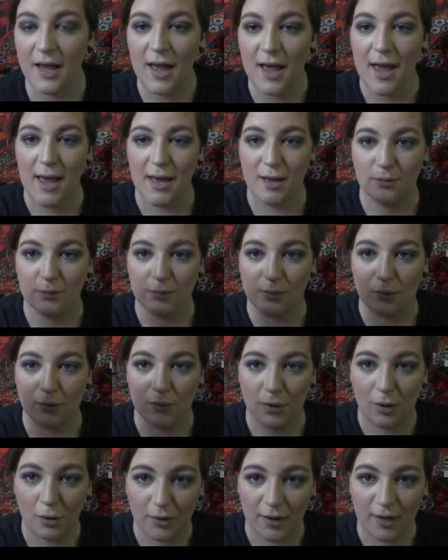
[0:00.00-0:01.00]
and
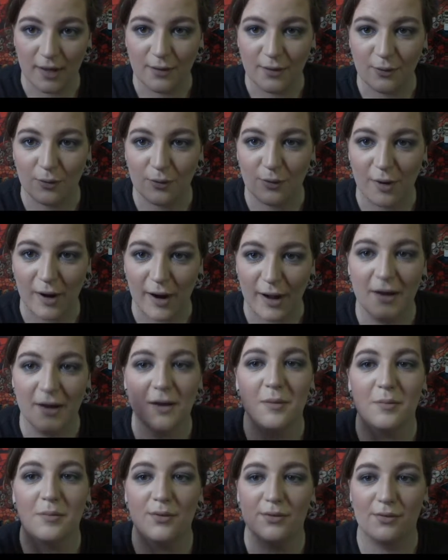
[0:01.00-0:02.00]
broke it right
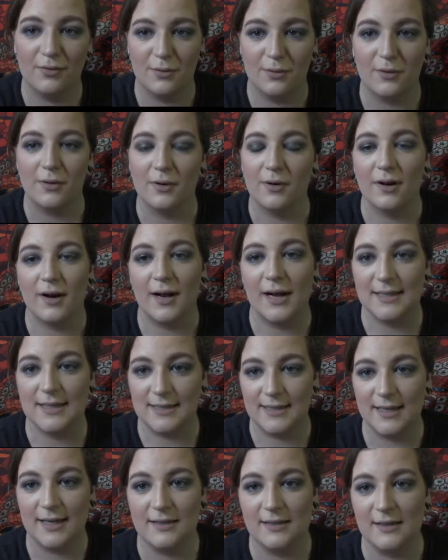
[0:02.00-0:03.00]
before I
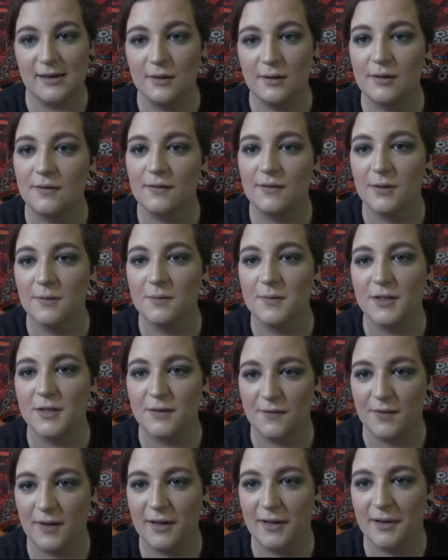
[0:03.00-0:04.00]
sat down to film this
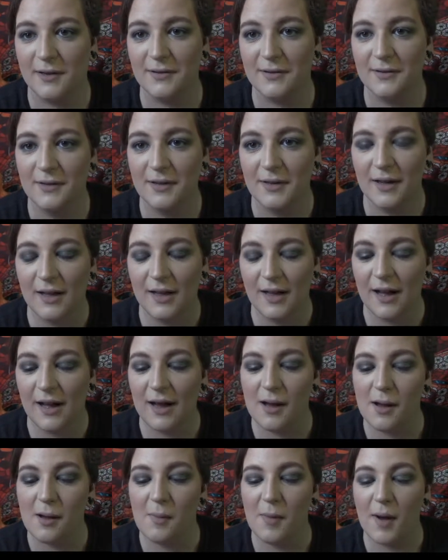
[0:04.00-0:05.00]
video.
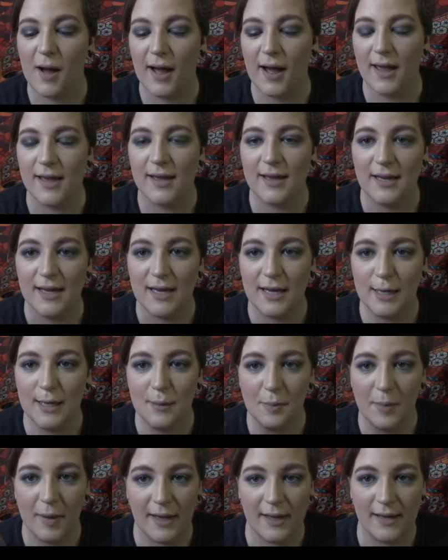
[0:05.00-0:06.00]
I had
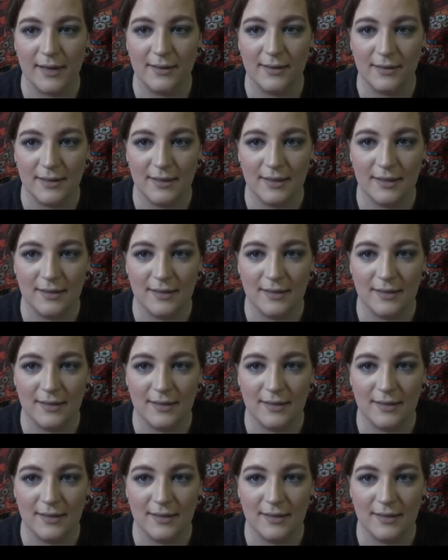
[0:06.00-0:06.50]
hit pan on it